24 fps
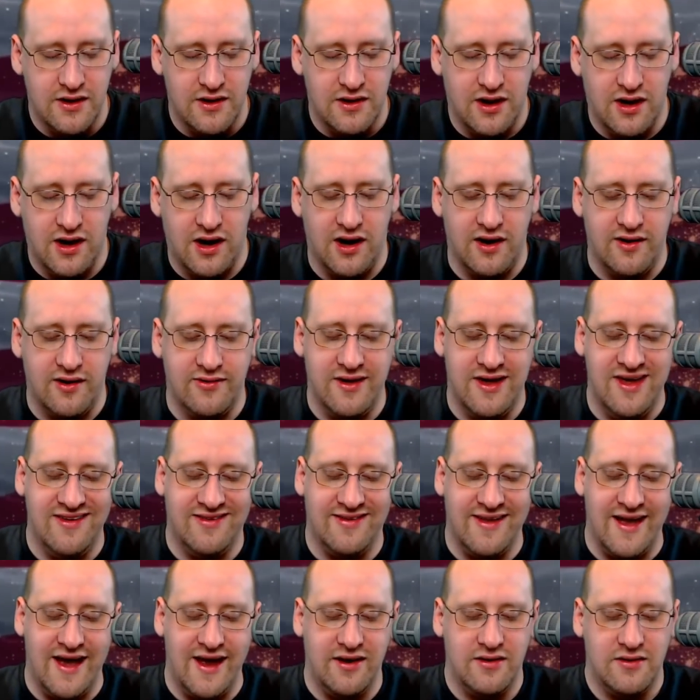Uh, he
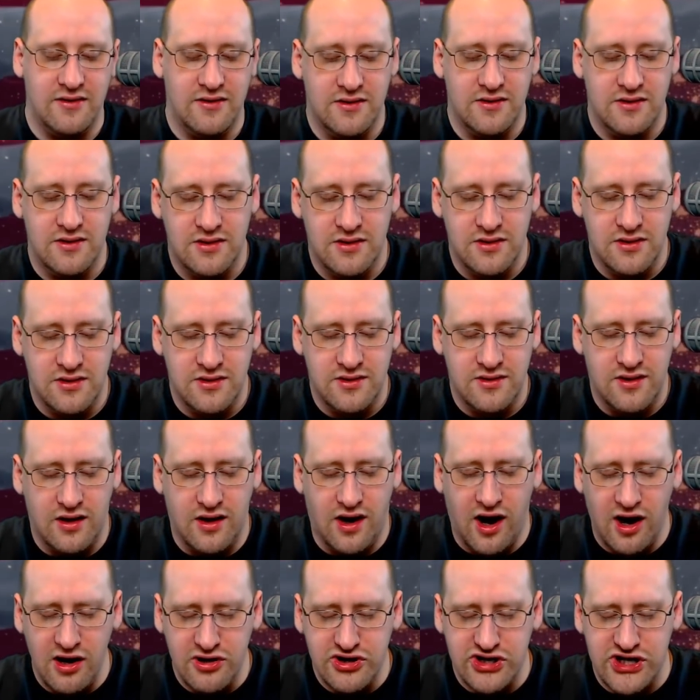said,
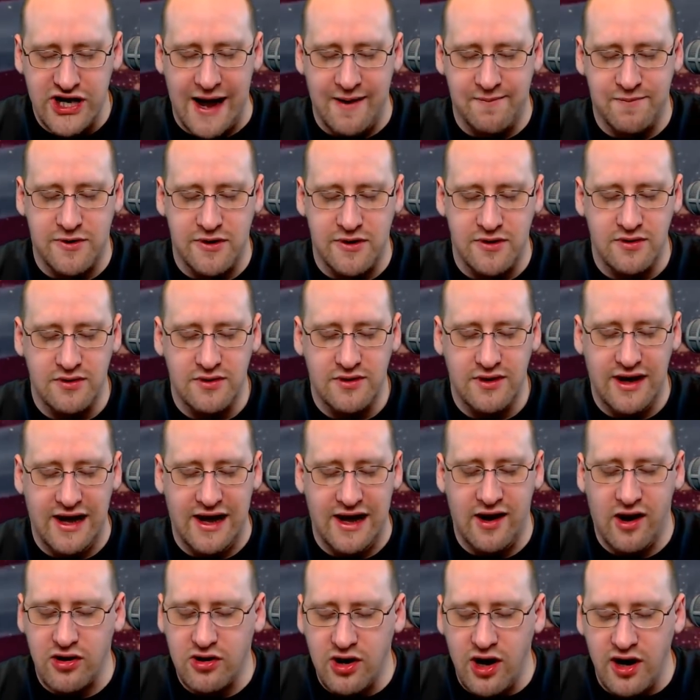our chapter and
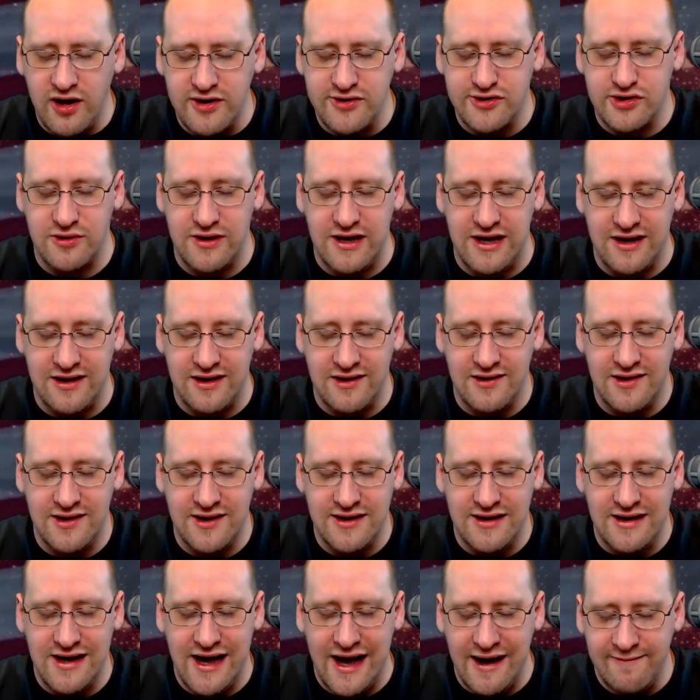our country
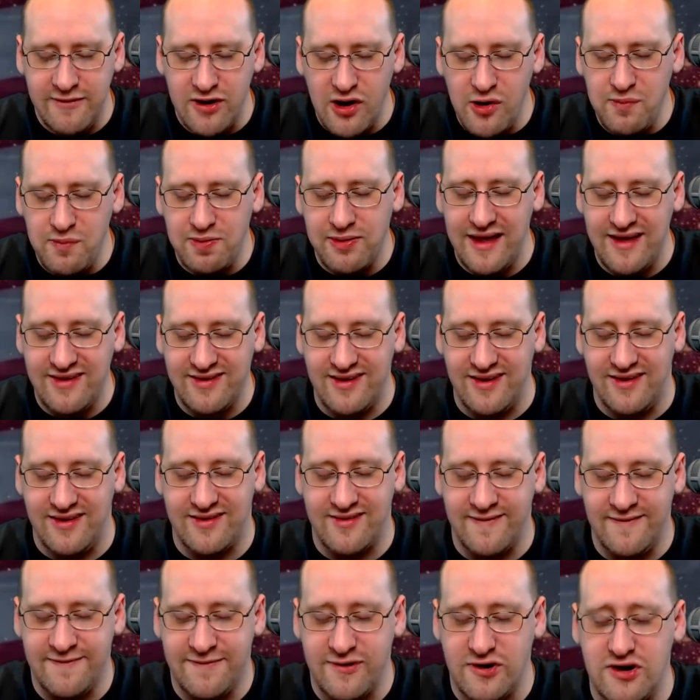have no
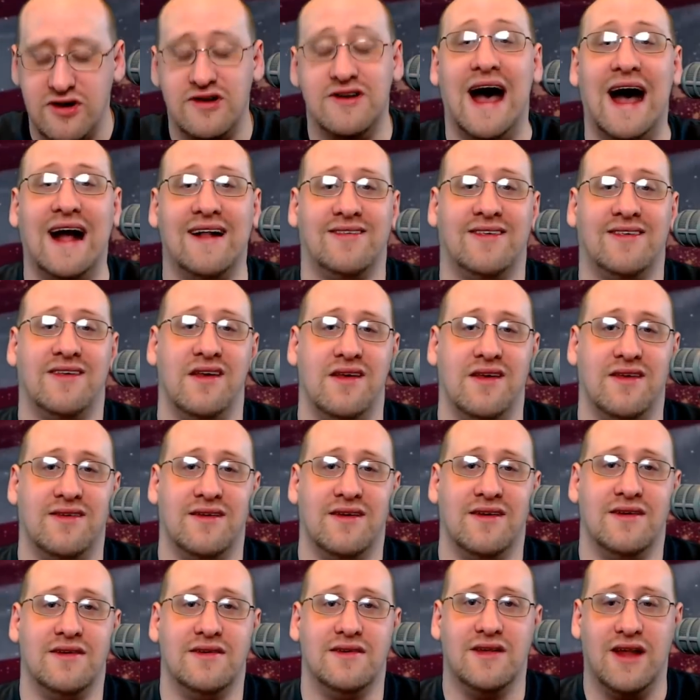places for
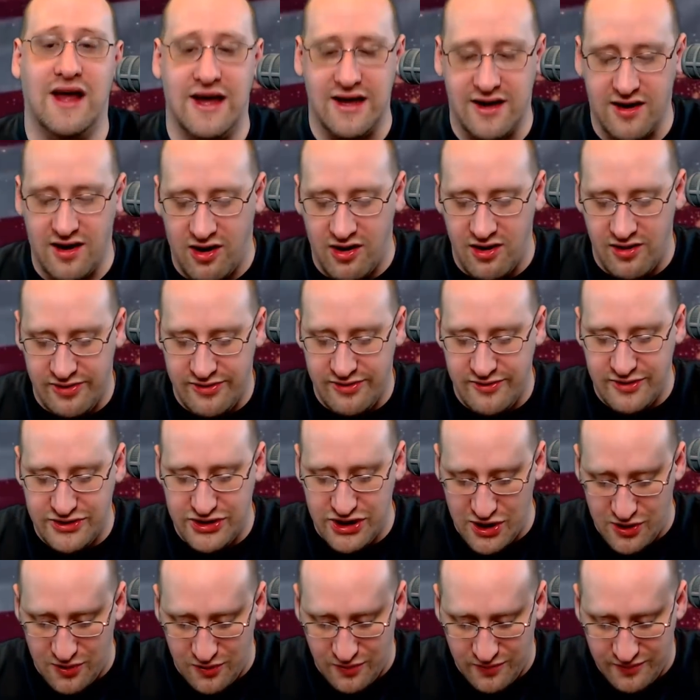Nazis like Arthur
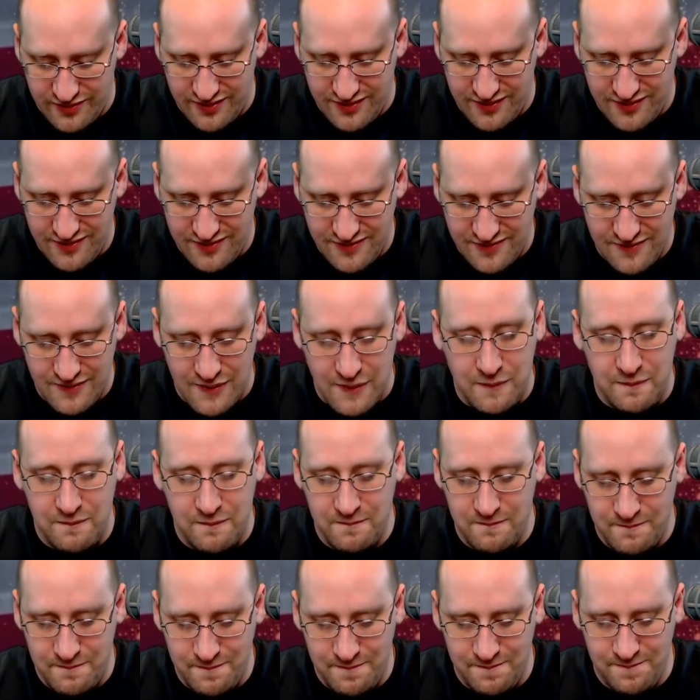Jones.
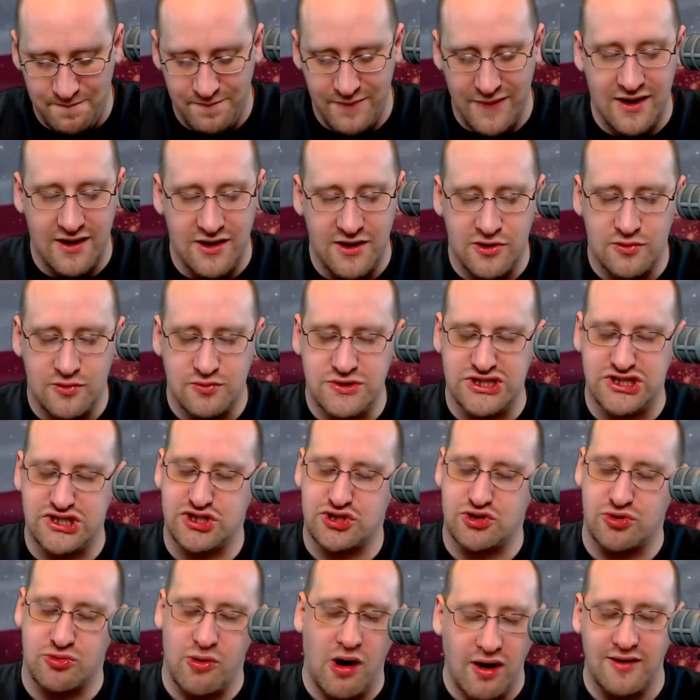We
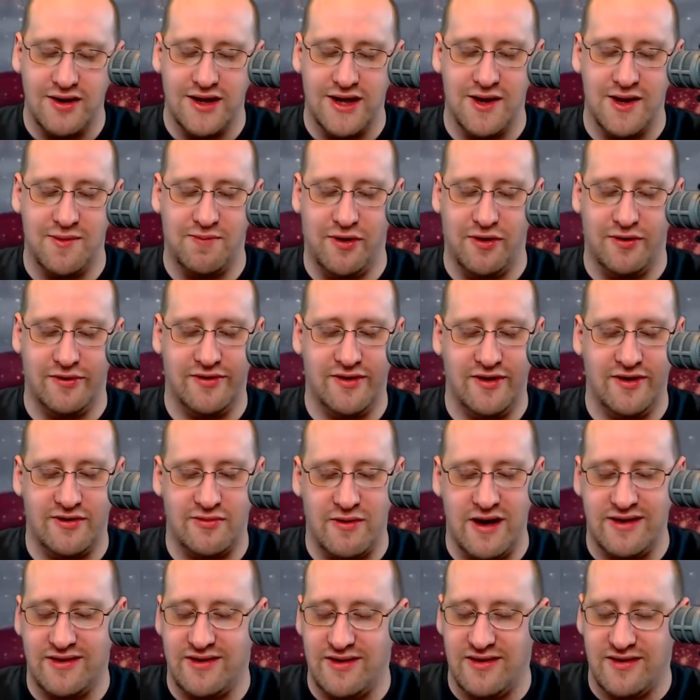strongly oppose his
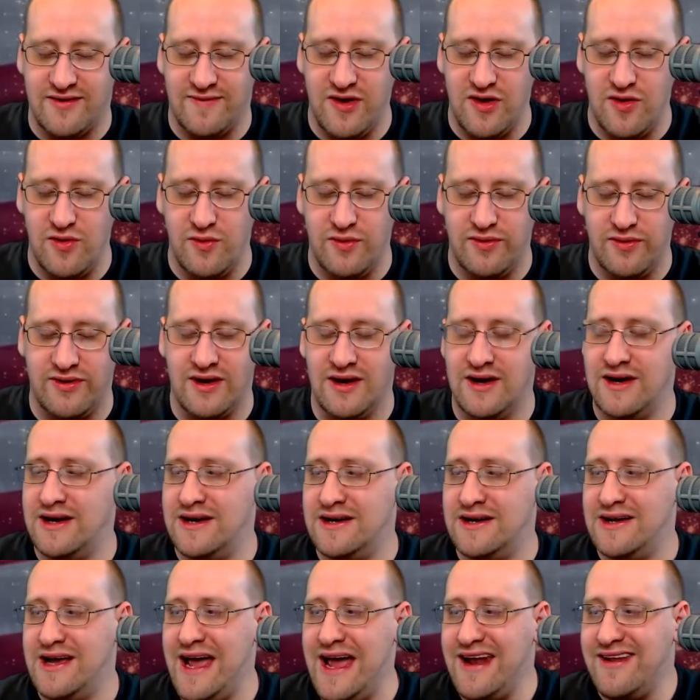racist views
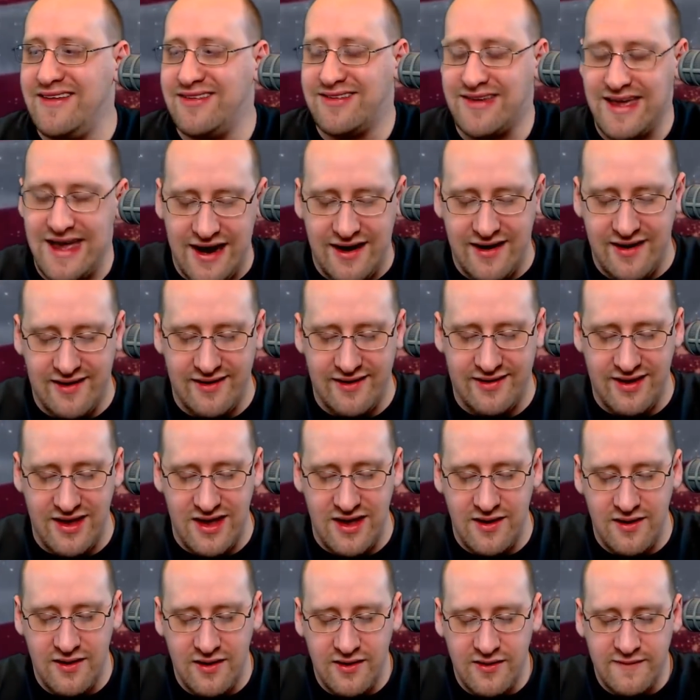and his
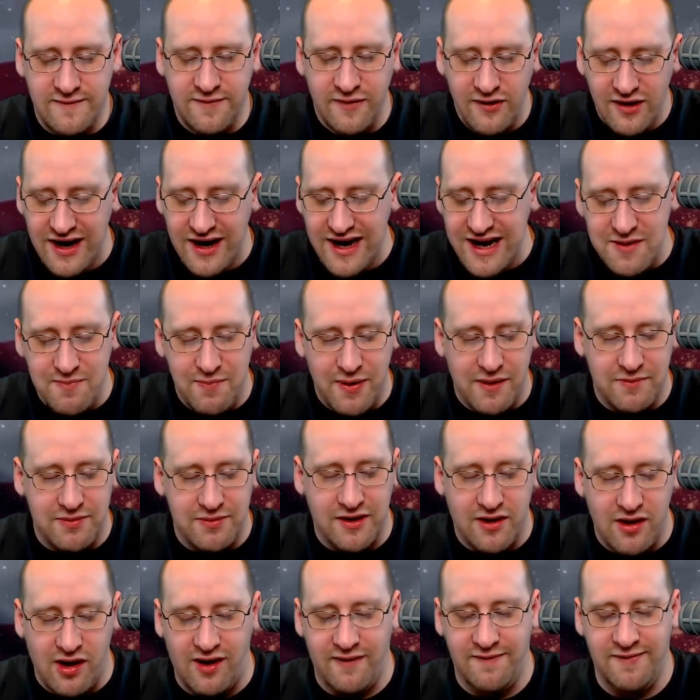candidacy for any
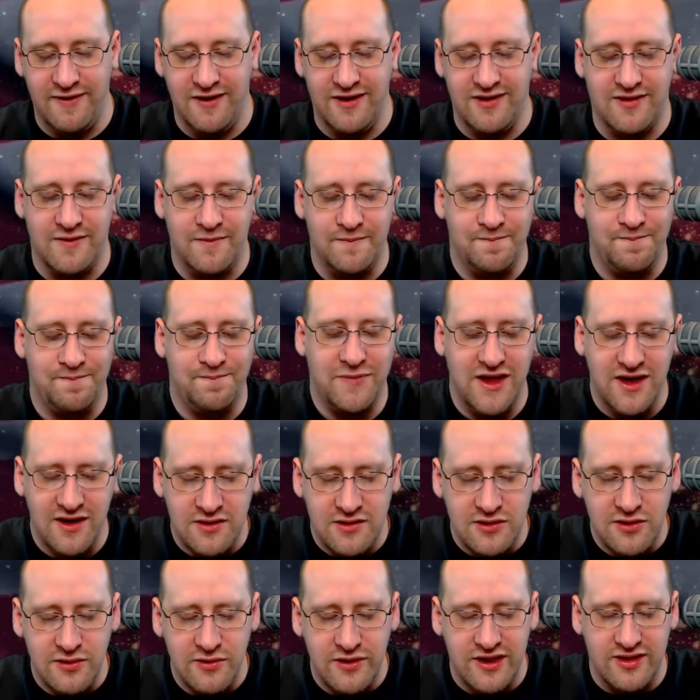public office,
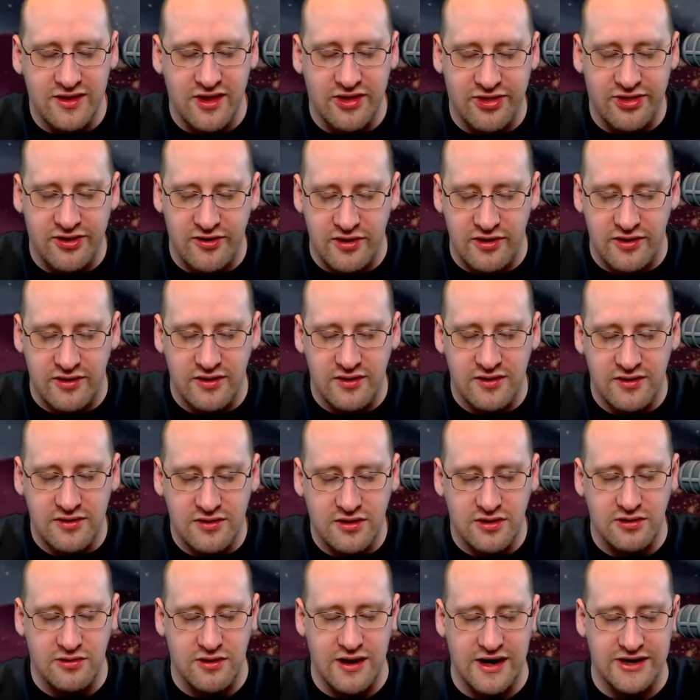including the third
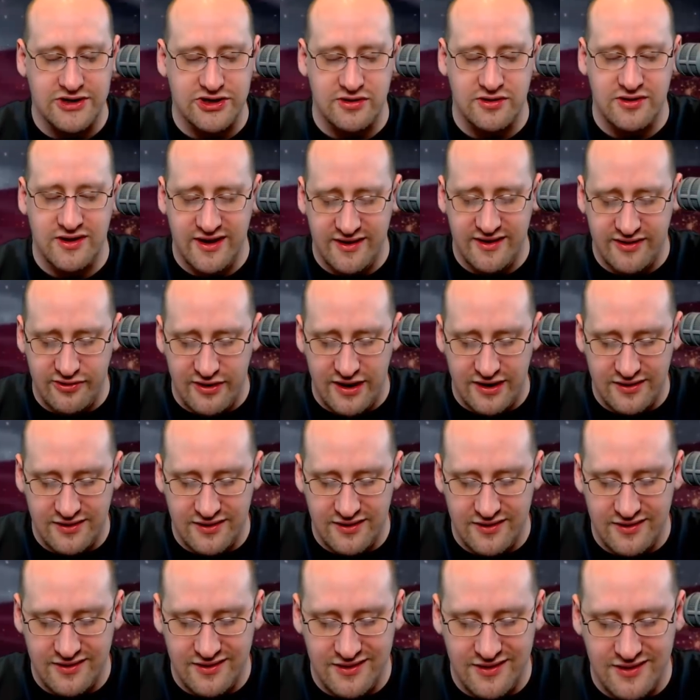Congressional District.
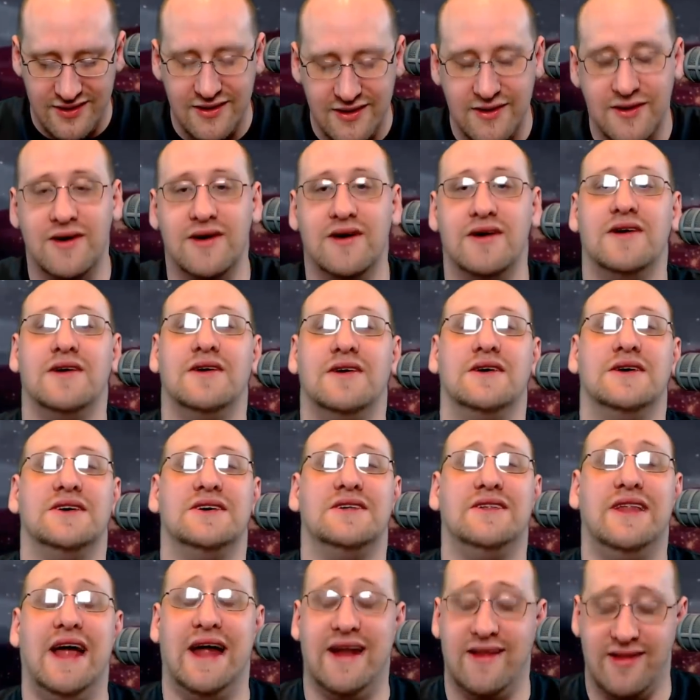
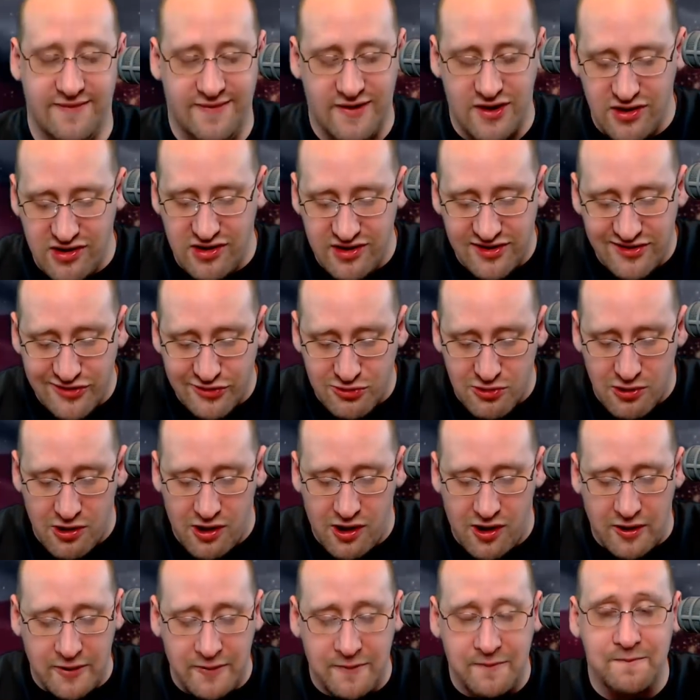That is a very
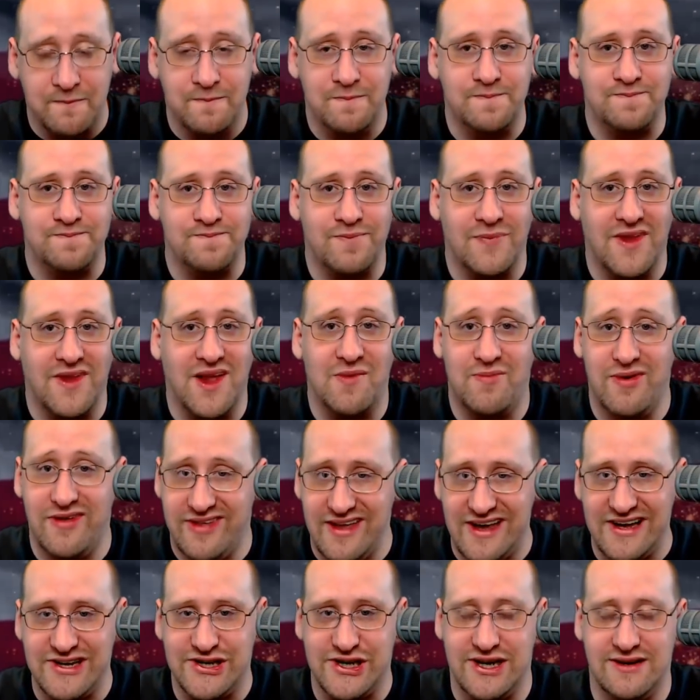strong
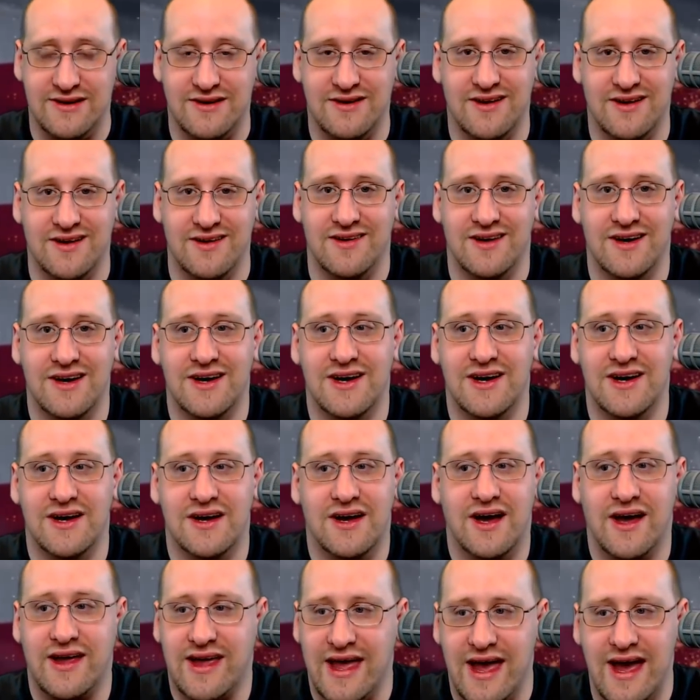position.
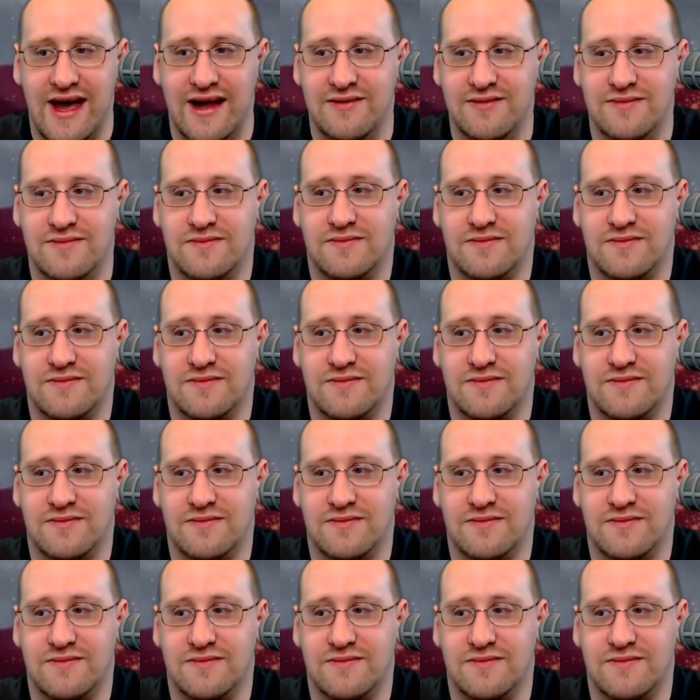Again,